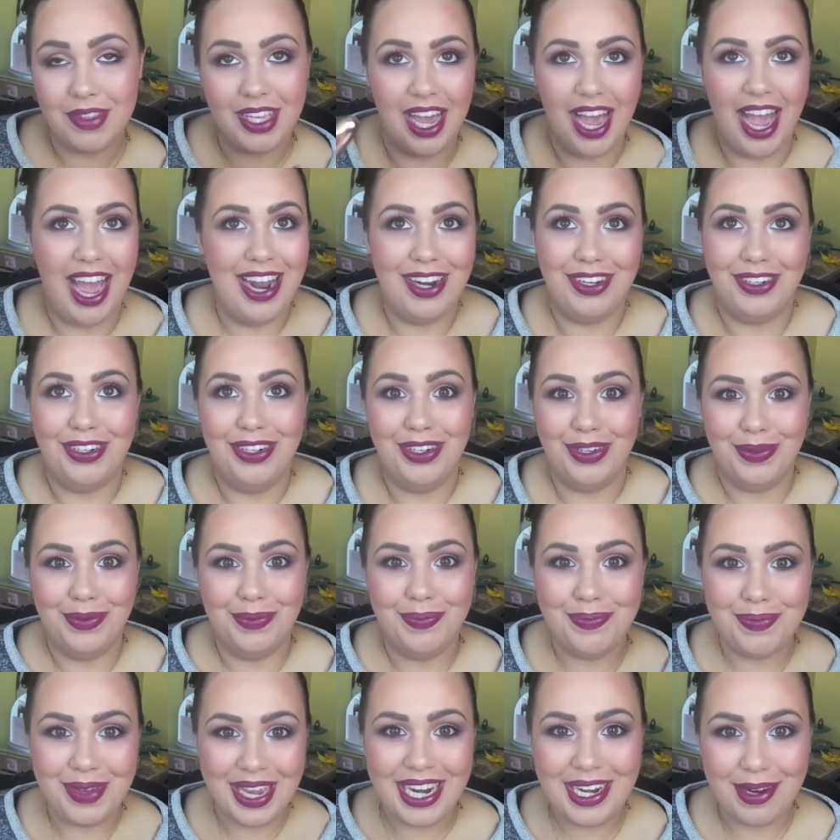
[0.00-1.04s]
I don't know,
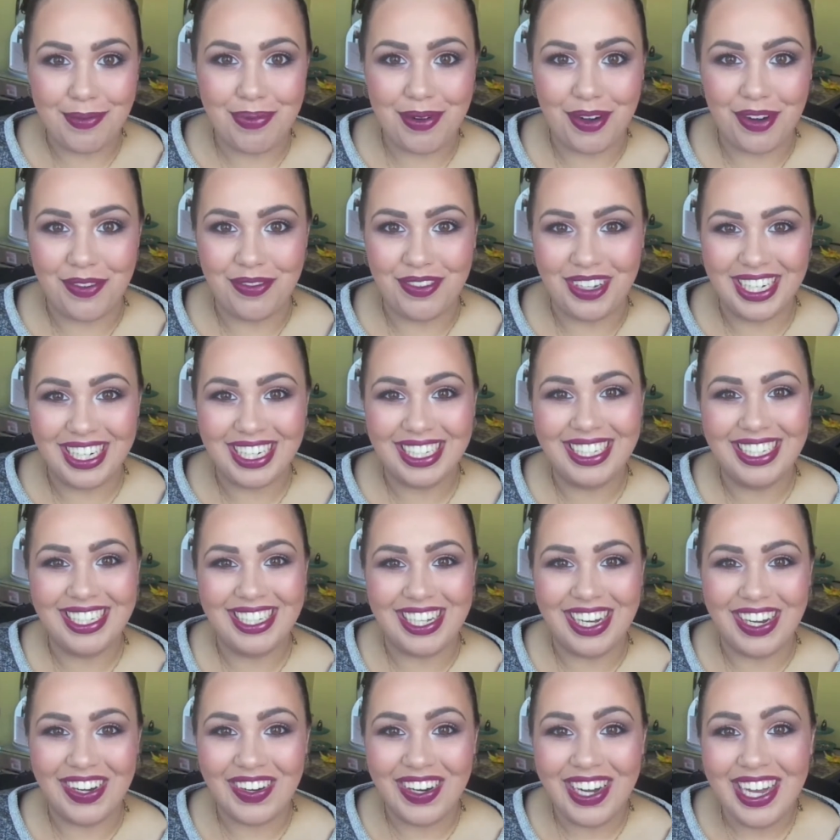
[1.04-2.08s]
made it perfect.
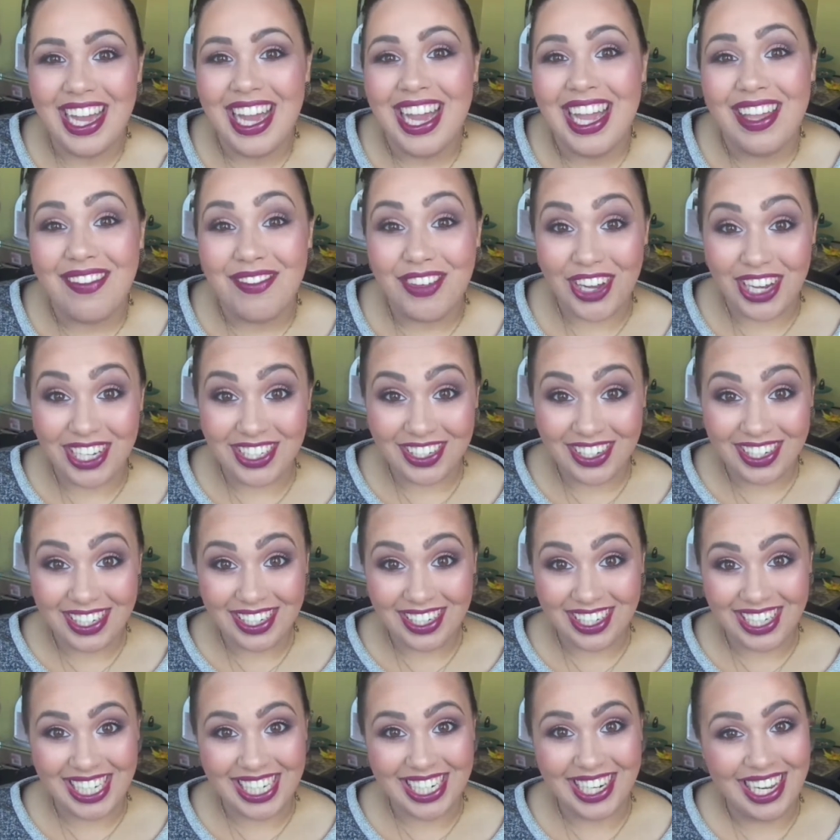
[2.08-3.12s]
So if you guys are
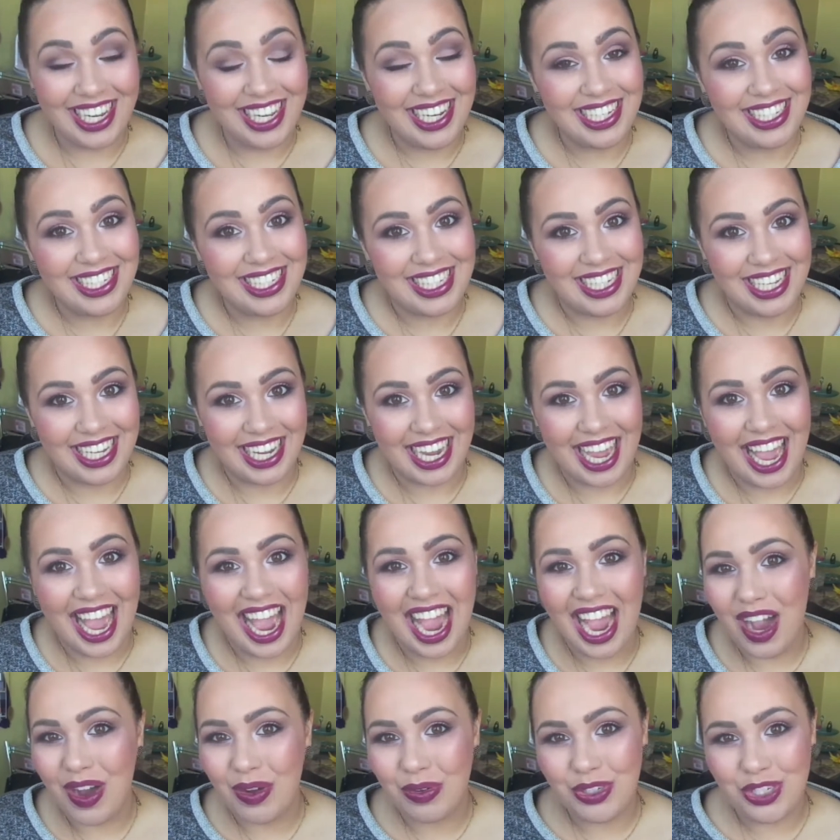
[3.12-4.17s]
interested in seeing
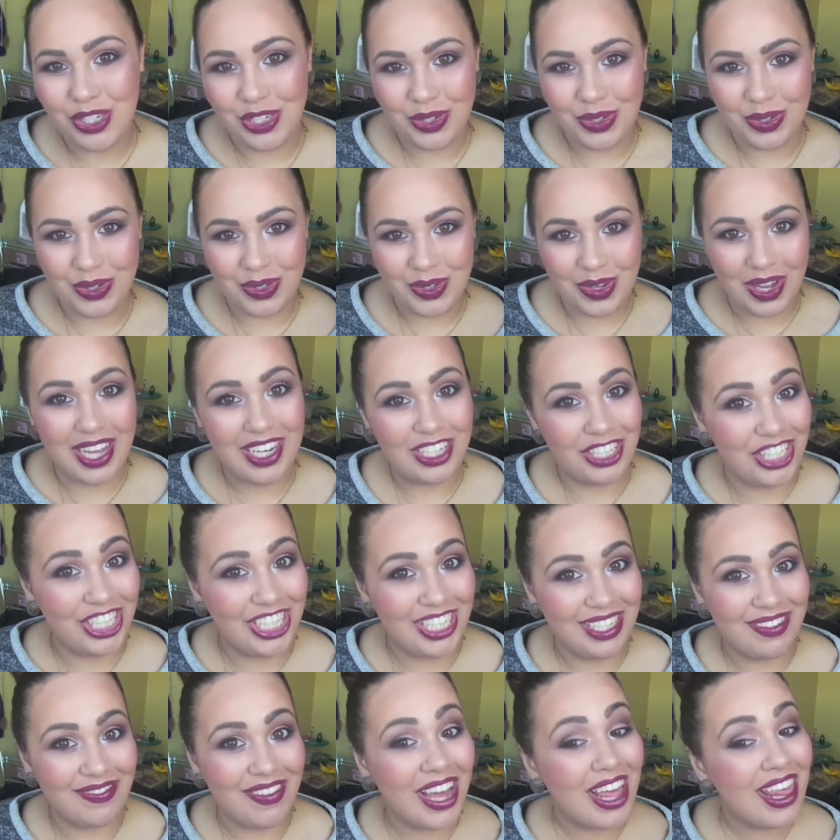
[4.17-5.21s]
how to
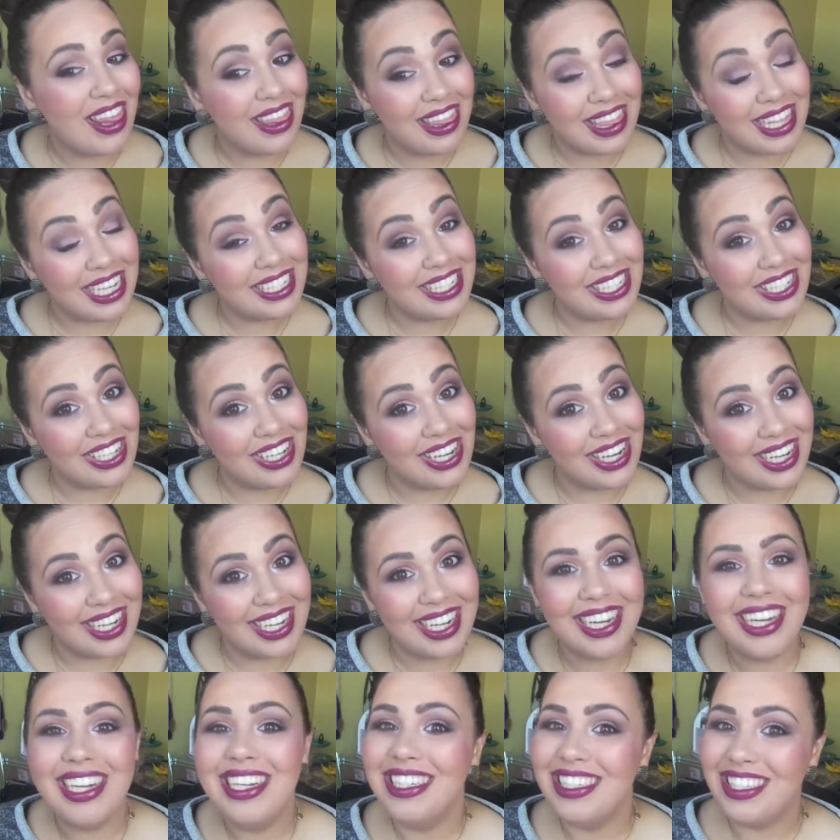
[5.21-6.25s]
achieve this look,
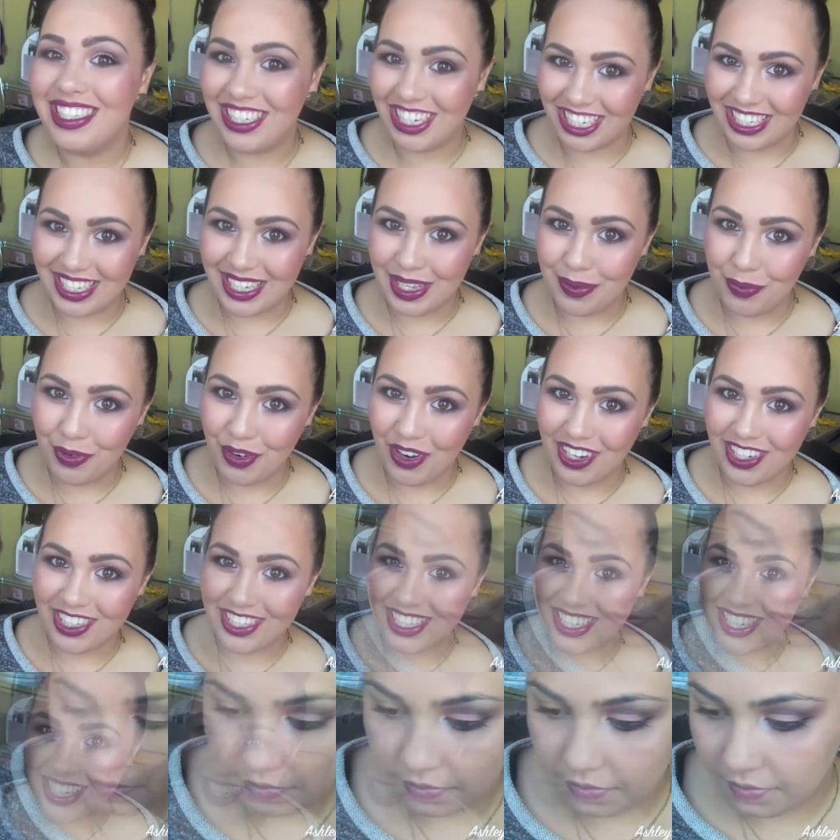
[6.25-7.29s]
just keep
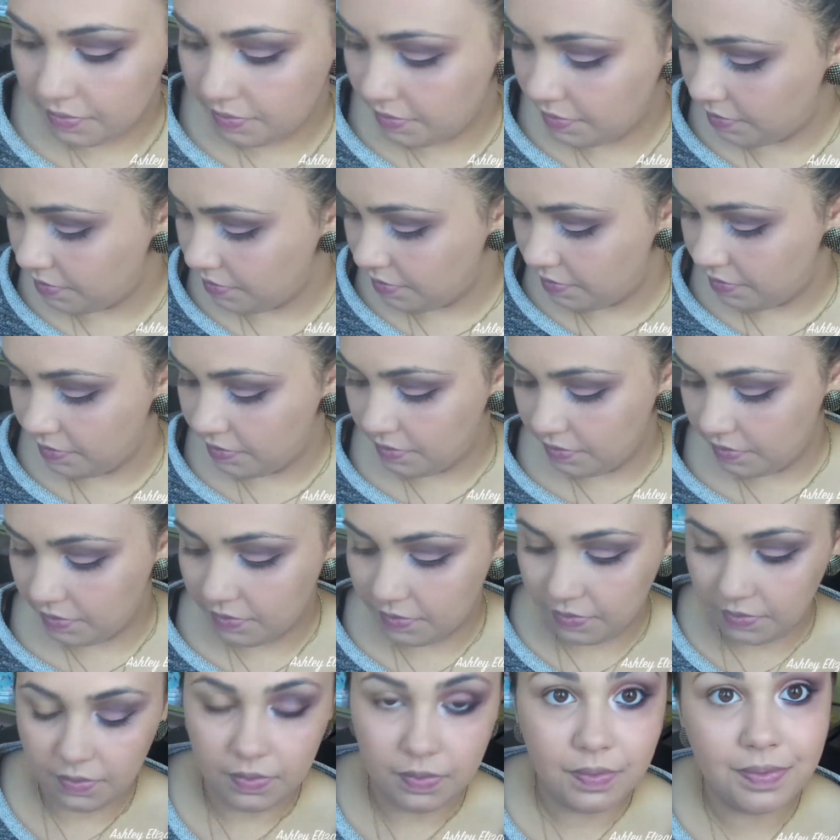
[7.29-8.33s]
watching. So
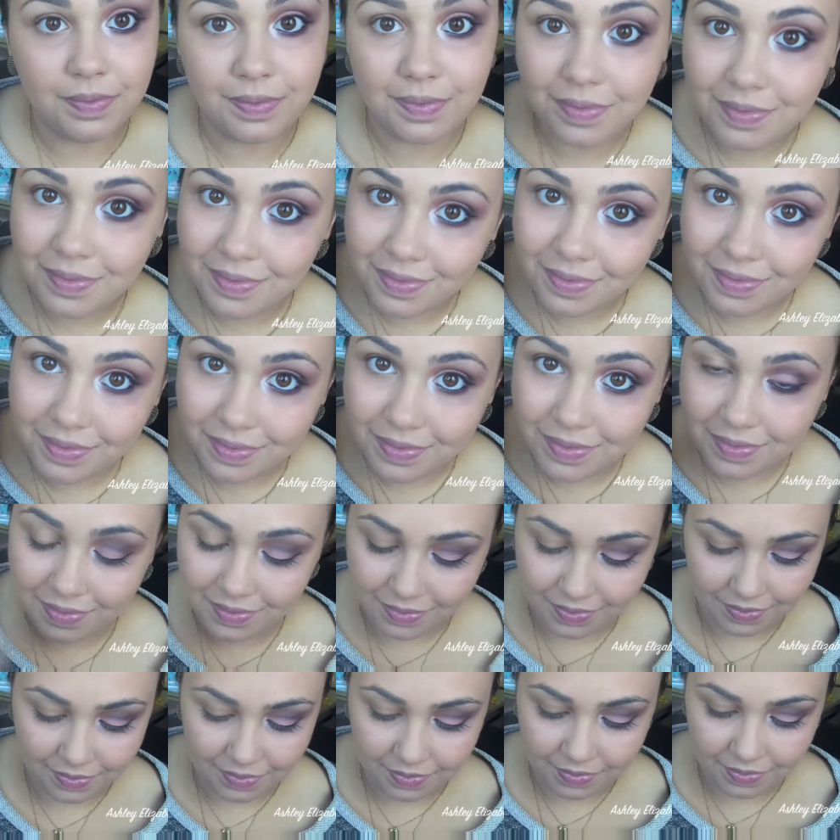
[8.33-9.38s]
as always, I'm going to
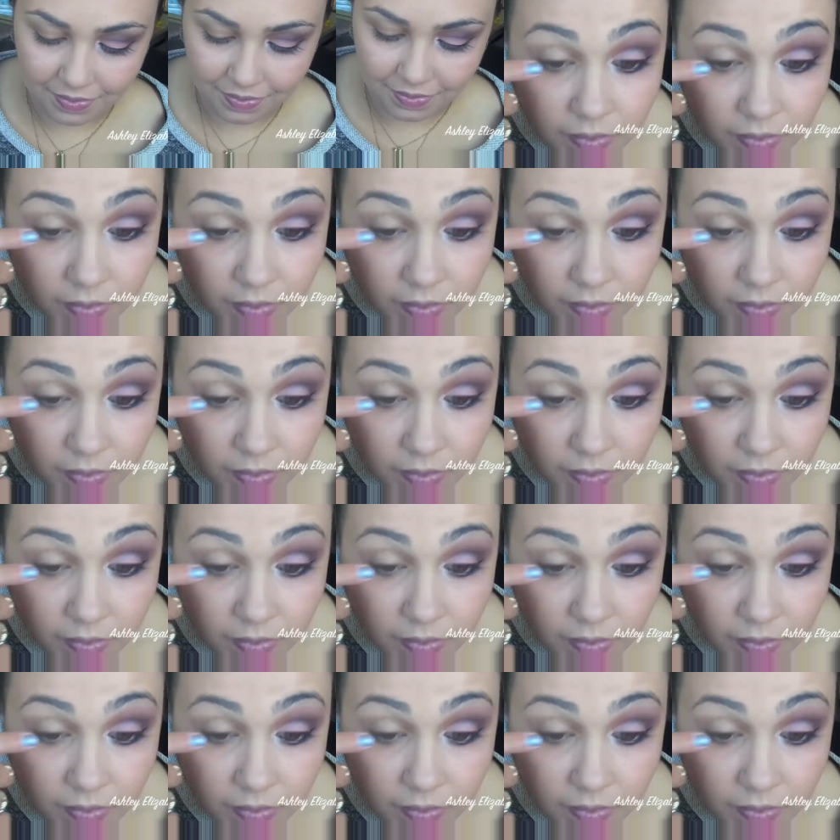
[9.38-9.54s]
begin by